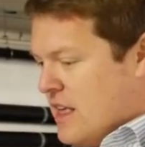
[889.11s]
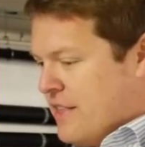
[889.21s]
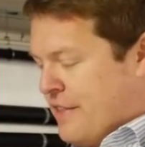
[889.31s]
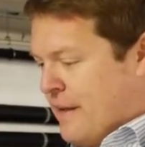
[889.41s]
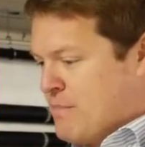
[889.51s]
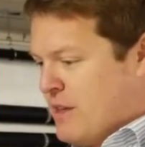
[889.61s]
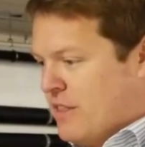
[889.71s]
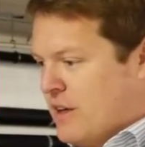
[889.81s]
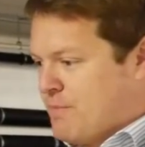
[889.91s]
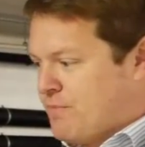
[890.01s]
something
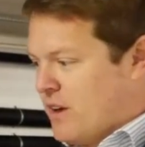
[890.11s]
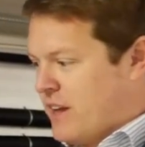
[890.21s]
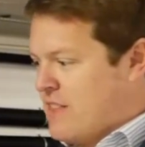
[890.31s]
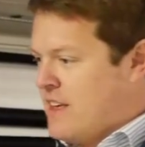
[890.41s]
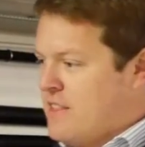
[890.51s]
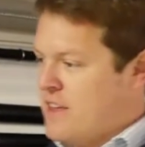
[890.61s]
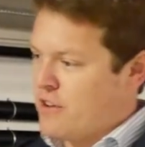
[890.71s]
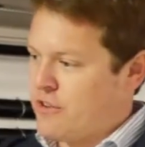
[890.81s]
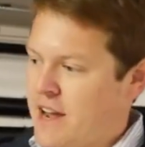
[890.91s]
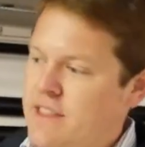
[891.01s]
that, okay, these
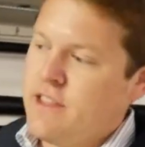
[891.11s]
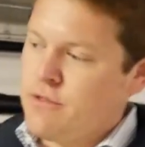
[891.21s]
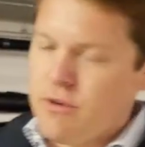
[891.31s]
are great. These are